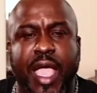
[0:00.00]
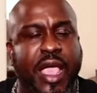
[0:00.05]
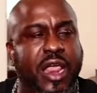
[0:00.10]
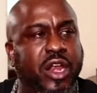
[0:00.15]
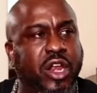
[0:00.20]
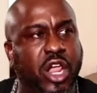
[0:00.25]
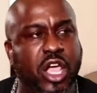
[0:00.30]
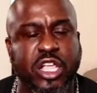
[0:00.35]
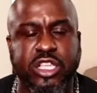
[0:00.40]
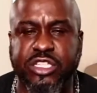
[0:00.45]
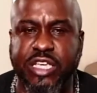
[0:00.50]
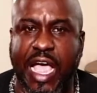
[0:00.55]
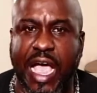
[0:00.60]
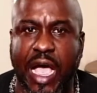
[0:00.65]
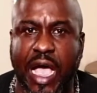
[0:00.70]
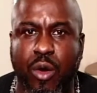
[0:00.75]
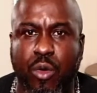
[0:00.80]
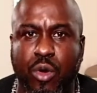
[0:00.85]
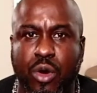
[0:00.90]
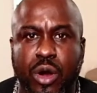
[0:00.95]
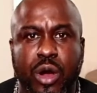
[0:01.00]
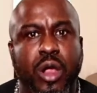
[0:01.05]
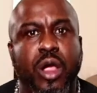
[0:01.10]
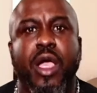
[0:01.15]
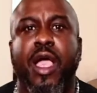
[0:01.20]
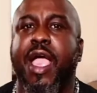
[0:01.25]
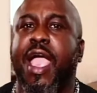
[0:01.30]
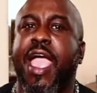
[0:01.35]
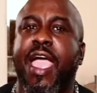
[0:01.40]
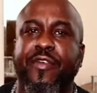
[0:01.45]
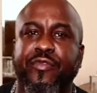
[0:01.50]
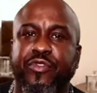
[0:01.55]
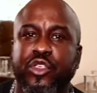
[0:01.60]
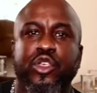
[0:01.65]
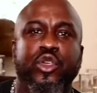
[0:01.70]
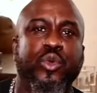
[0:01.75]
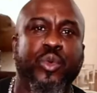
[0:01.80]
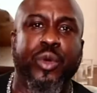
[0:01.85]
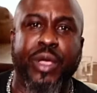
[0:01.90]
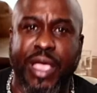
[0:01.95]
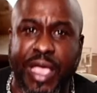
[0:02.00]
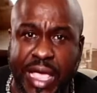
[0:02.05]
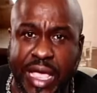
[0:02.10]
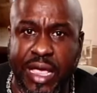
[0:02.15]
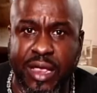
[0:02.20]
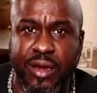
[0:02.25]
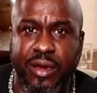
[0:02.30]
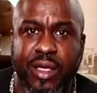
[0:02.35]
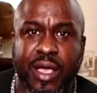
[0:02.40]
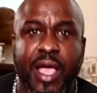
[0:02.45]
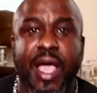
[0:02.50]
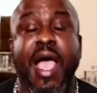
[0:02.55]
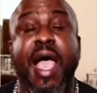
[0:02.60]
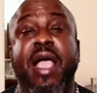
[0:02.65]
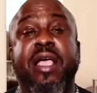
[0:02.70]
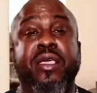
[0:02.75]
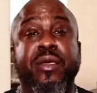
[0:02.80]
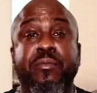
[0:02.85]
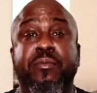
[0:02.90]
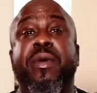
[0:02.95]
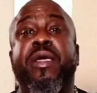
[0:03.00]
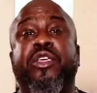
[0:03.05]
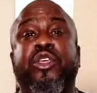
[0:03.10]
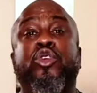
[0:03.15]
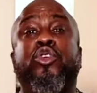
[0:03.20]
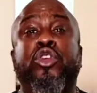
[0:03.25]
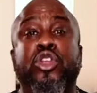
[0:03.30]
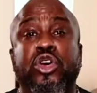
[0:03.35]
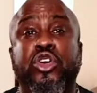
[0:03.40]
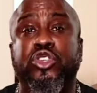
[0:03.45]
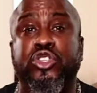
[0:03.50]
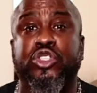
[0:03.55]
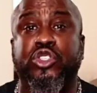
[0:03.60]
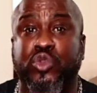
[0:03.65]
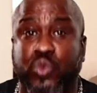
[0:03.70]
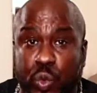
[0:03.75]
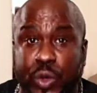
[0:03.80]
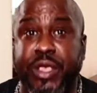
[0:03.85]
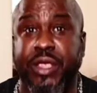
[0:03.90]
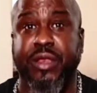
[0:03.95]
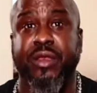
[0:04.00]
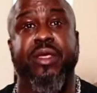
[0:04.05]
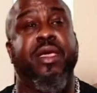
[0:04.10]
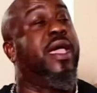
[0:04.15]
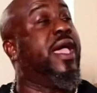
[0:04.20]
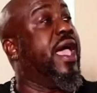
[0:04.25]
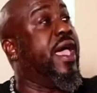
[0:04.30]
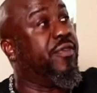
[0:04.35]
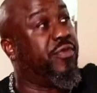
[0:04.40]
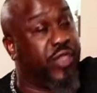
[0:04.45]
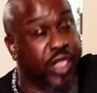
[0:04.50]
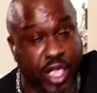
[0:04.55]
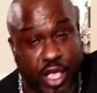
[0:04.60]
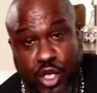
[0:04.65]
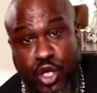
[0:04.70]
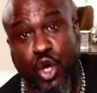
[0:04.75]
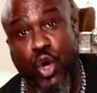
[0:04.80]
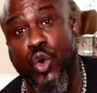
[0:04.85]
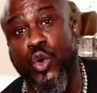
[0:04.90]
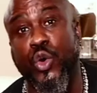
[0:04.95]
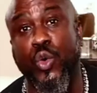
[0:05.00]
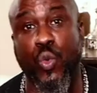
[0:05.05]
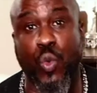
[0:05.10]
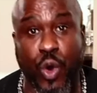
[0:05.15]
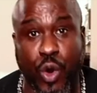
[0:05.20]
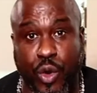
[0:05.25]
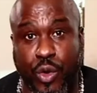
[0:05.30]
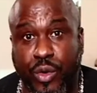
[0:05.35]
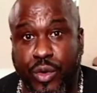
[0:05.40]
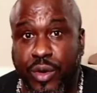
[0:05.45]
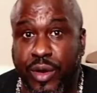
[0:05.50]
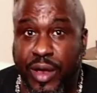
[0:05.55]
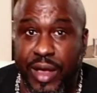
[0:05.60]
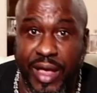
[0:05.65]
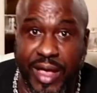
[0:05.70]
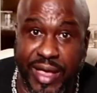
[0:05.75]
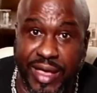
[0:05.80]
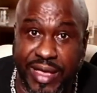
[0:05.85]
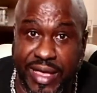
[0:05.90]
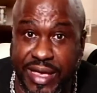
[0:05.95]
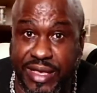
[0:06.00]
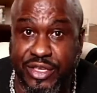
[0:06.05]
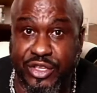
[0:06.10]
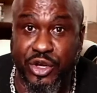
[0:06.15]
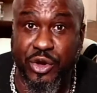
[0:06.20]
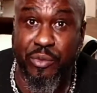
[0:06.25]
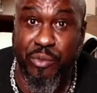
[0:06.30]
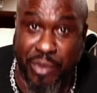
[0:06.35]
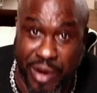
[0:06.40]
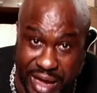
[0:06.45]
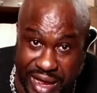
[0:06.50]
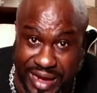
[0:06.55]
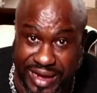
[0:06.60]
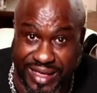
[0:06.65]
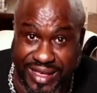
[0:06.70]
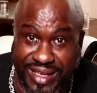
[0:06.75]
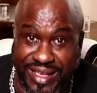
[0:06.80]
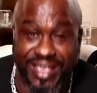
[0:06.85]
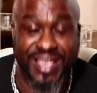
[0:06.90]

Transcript: lunch hour, after you eat, I can make you look sweet and then go to work and get your money.